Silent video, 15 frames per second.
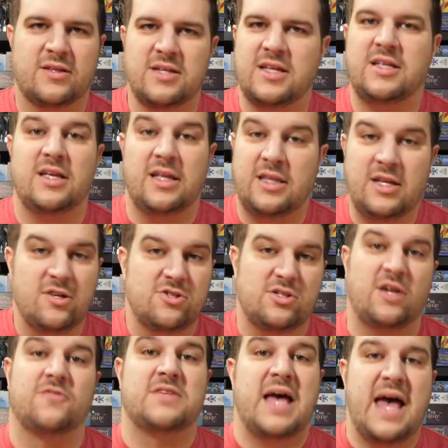and their
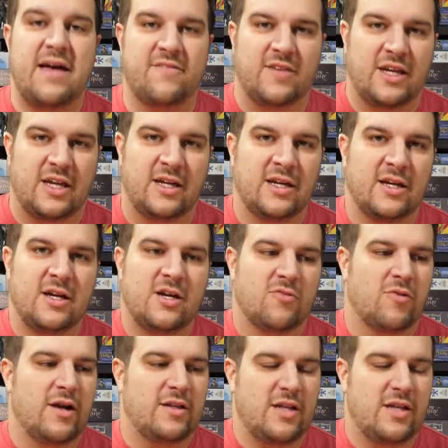stuff's heavy, right?